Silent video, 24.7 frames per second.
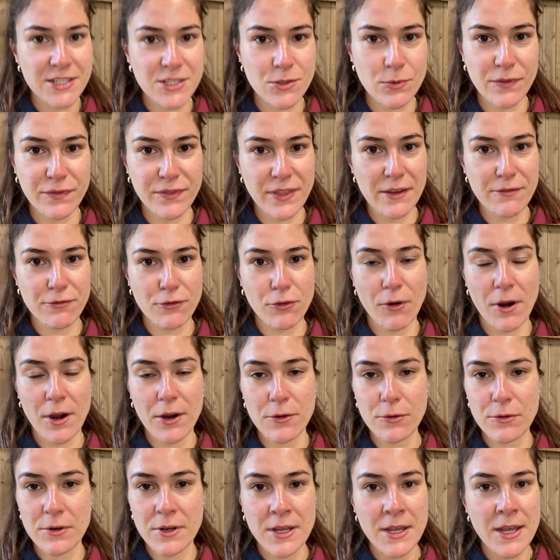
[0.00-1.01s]
So if they've
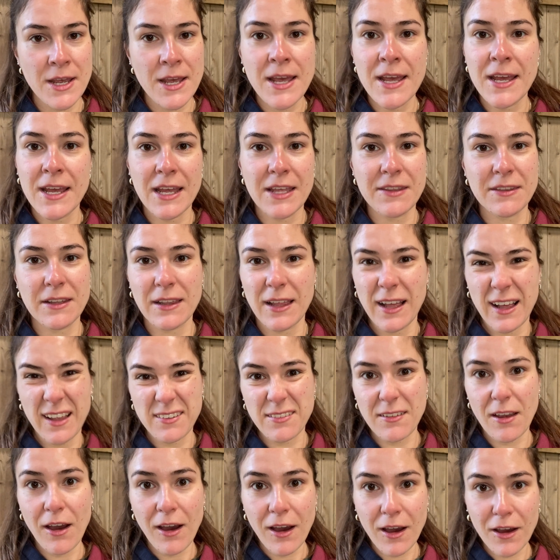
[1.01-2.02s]
grown in the
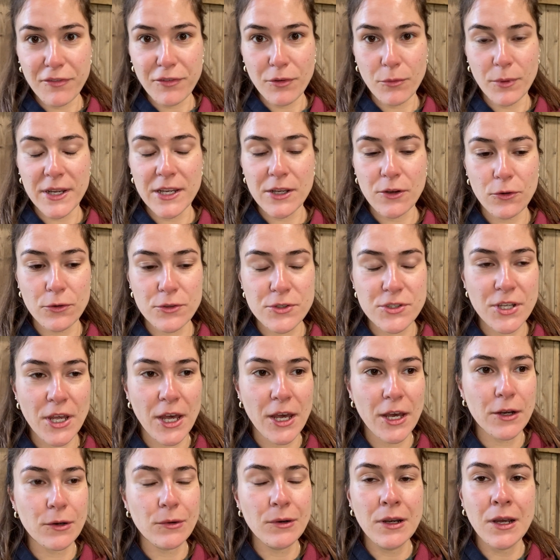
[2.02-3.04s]
last half a week or
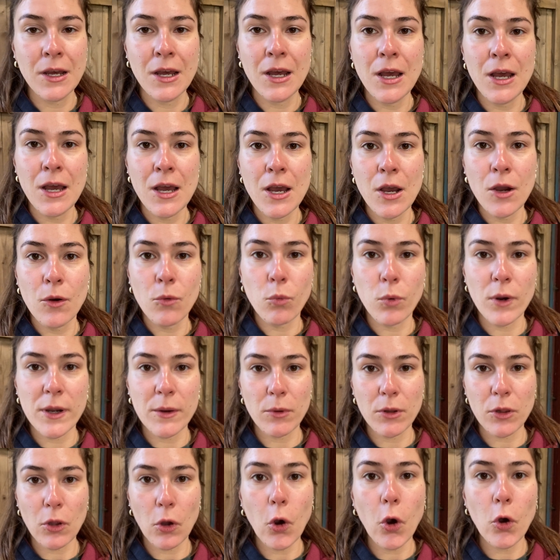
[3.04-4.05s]
so. We
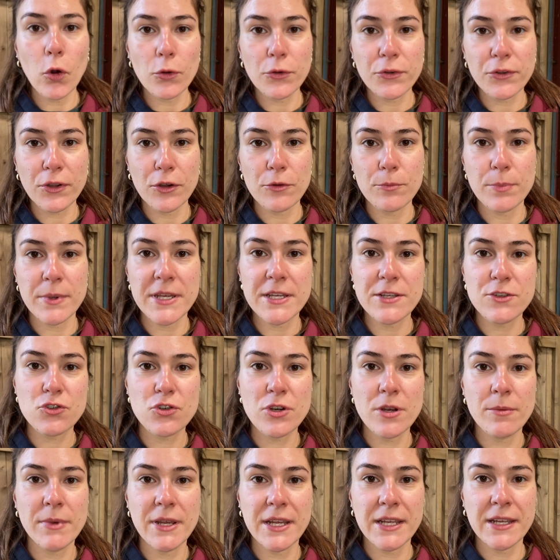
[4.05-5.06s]
will also be
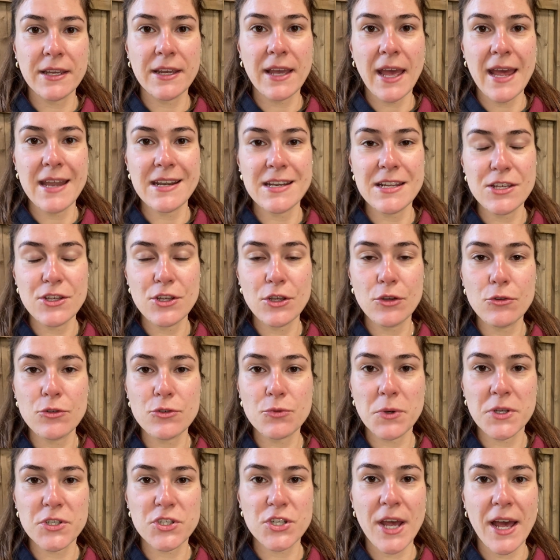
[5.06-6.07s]
trimming any ewes
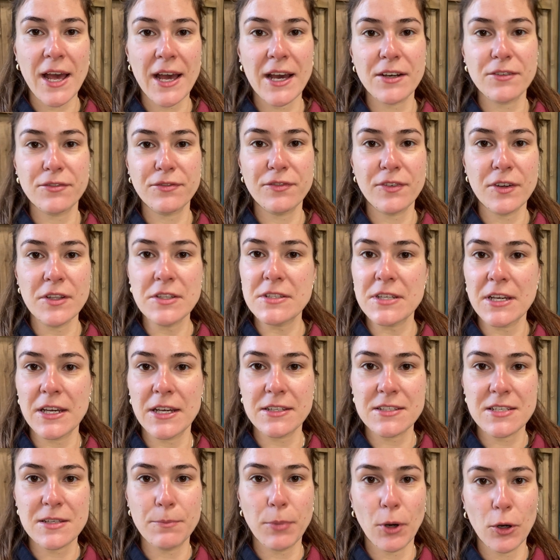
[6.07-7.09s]
which have
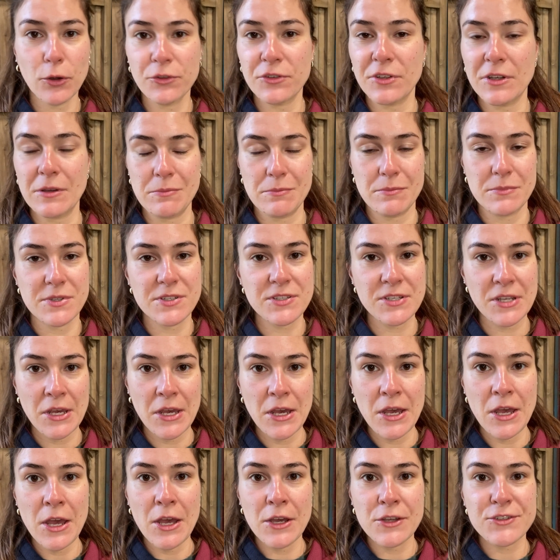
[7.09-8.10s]
dirty bottoms.
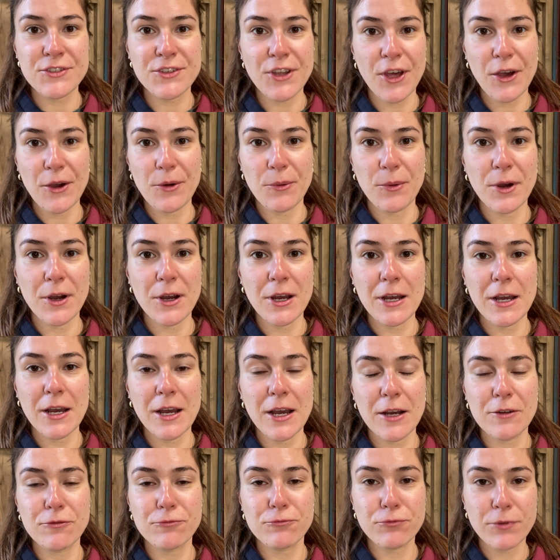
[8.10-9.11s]
So
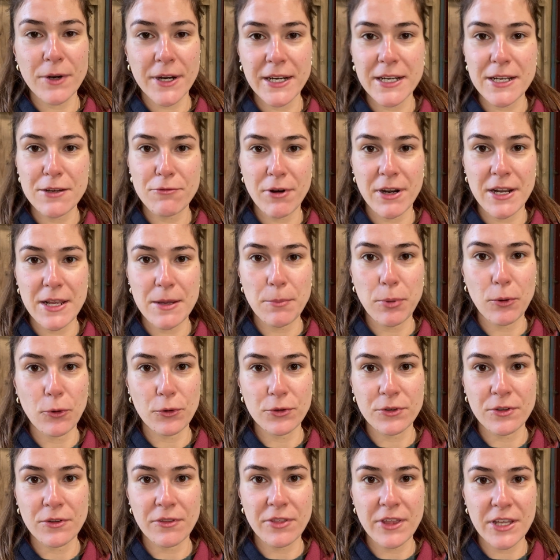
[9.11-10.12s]
a really
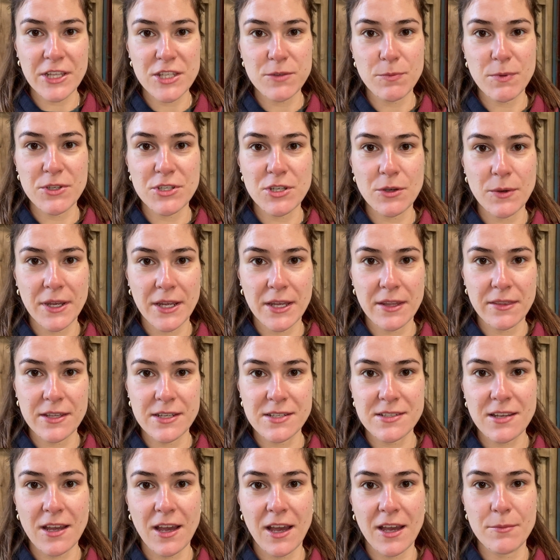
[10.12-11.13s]
important thing to be doing at
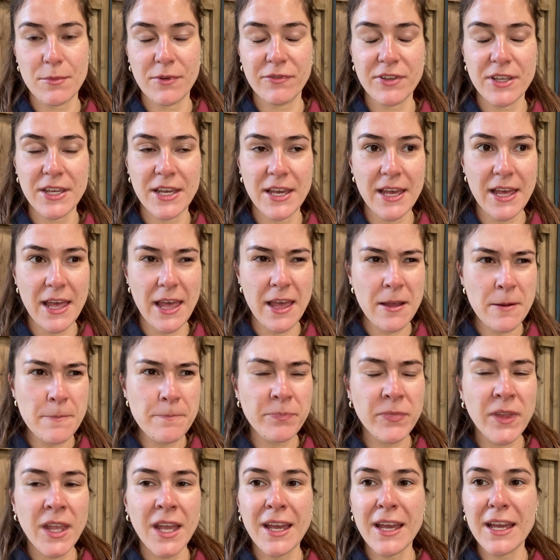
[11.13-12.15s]
this time of year.
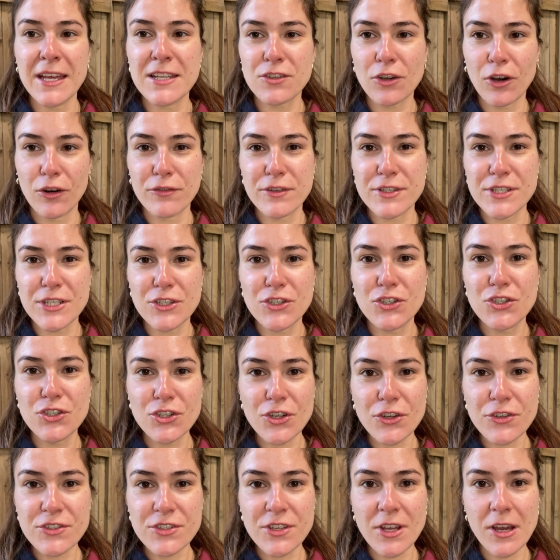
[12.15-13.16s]
It's obviously
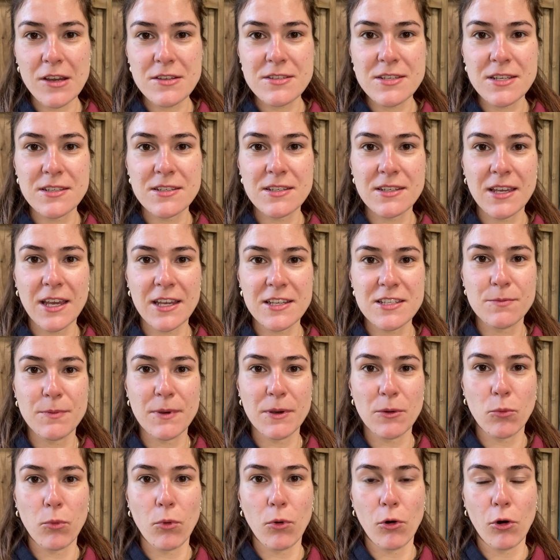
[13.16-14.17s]
just starting to get a
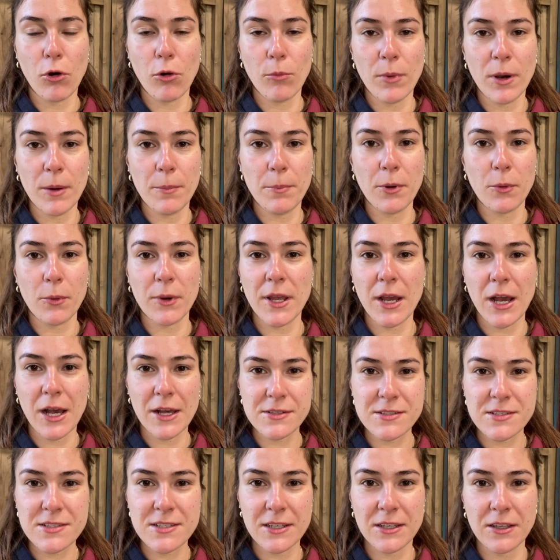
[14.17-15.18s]
bit warmer, but we are
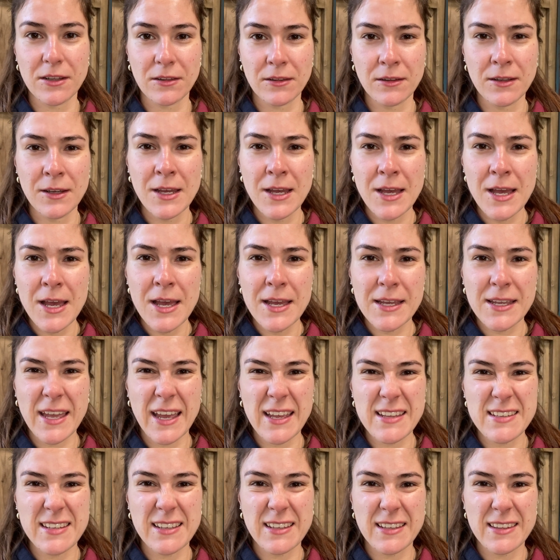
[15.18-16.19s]
still
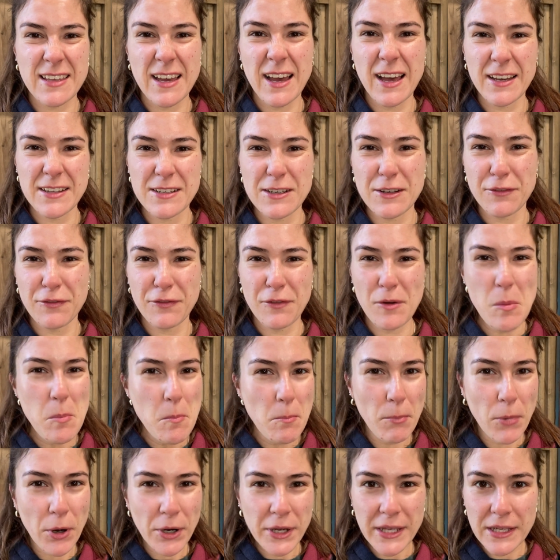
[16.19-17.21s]
getting kind of
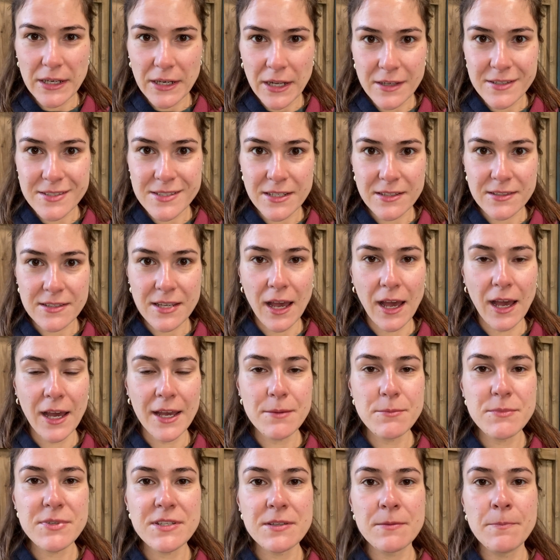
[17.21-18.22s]
mugginess at
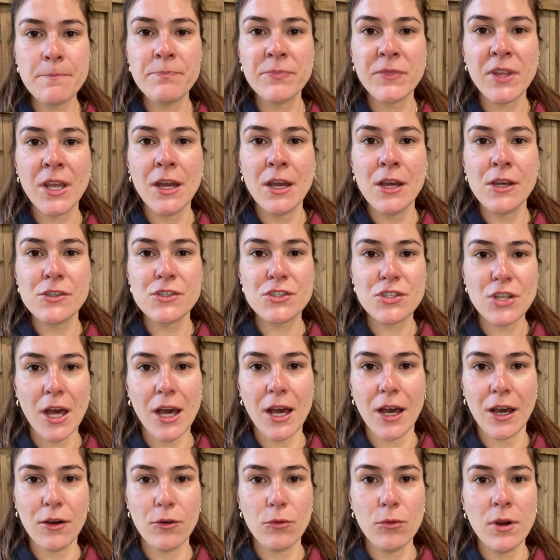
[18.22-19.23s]
times.
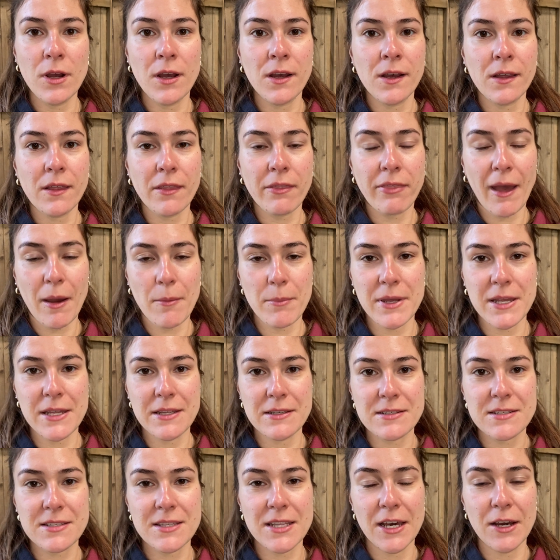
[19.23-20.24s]
So that
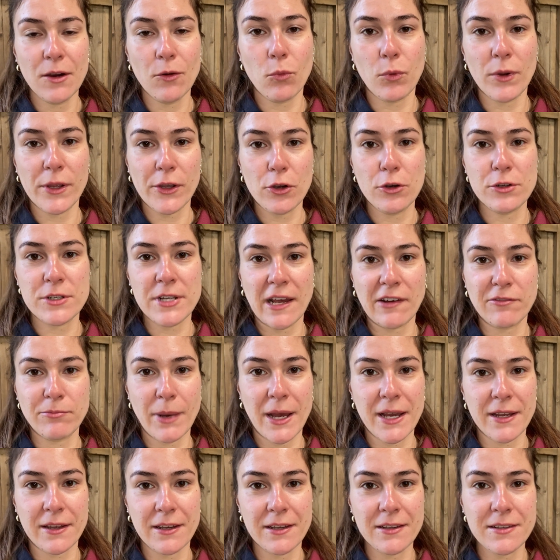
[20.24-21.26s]
means that we could have
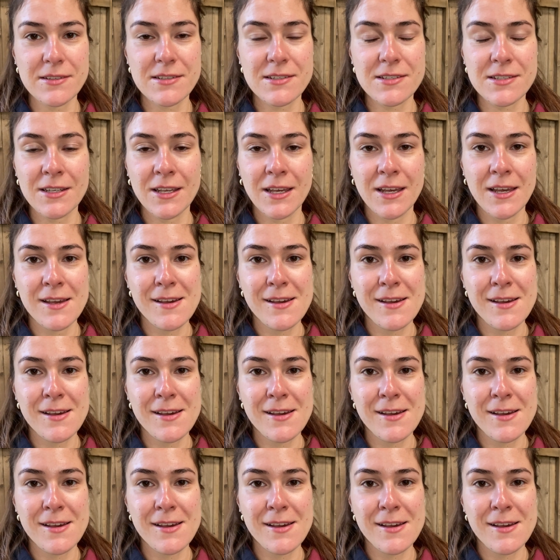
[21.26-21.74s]
maggots.